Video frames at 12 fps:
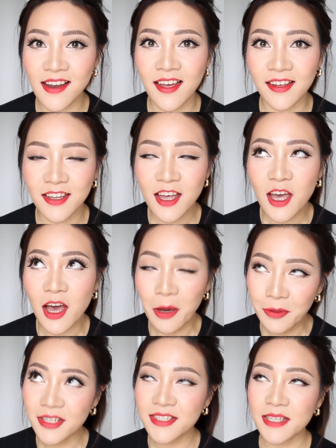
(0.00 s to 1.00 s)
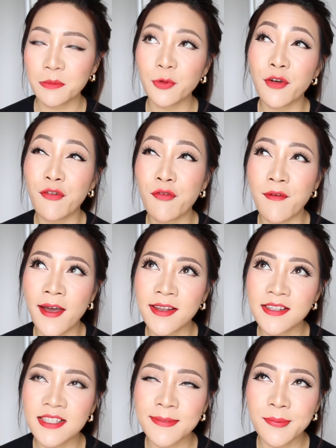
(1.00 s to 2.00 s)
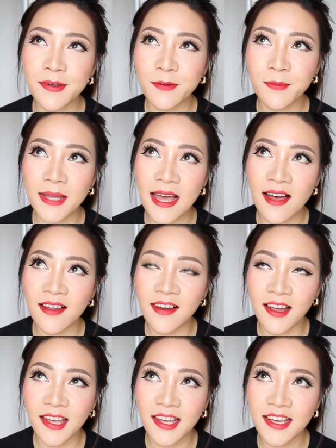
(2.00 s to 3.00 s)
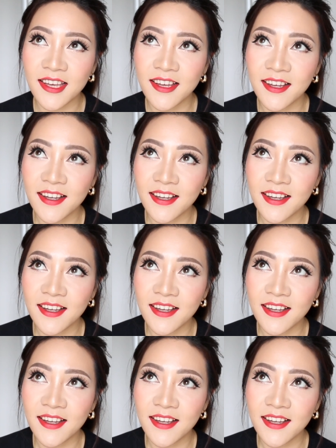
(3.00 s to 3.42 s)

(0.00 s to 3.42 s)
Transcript: Like, I wouldn't say we're friends, but we are like,